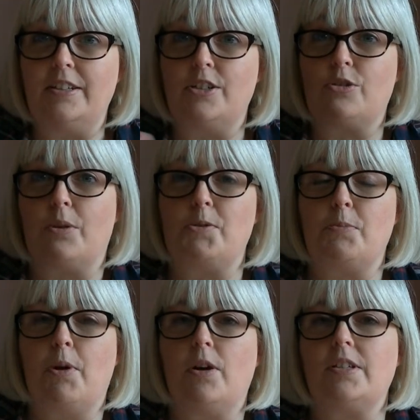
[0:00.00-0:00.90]

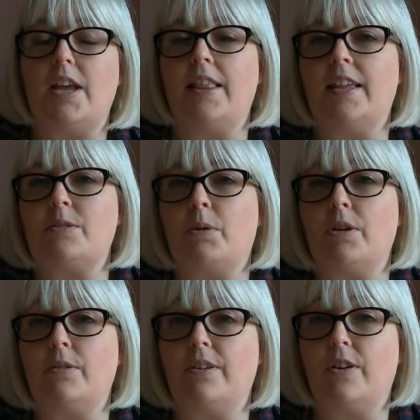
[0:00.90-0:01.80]
description box, and that's where
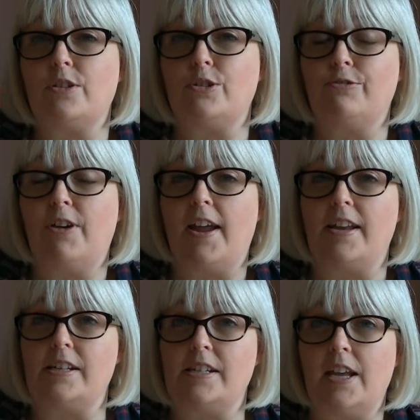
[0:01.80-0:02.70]
you will also
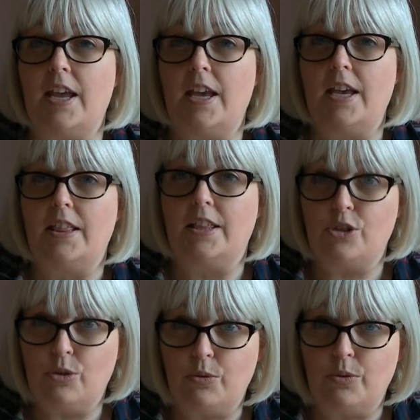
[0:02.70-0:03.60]
find the
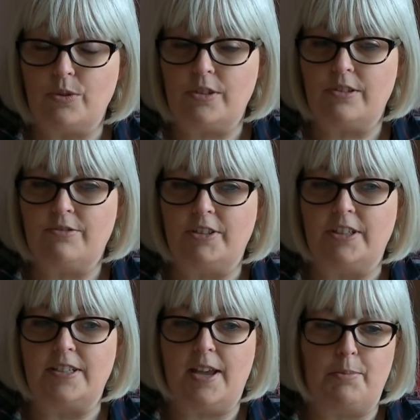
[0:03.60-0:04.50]
show notes for
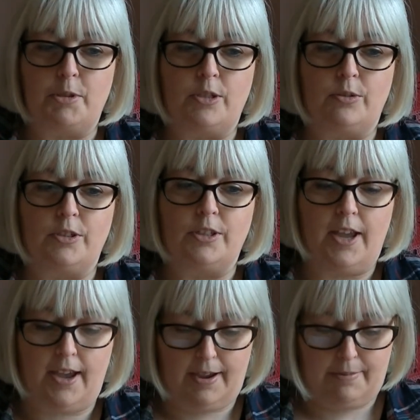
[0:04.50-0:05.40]
this episode
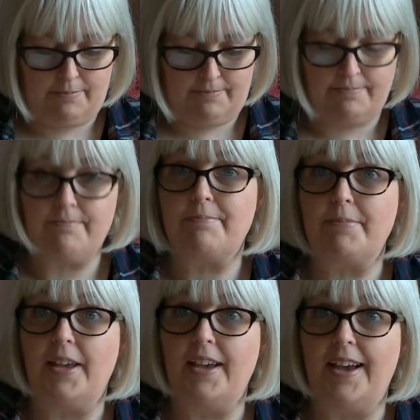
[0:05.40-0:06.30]

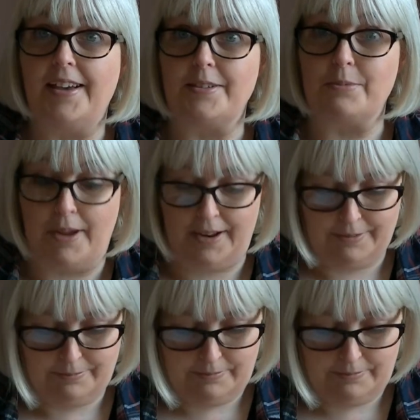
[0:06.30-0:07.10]
as well.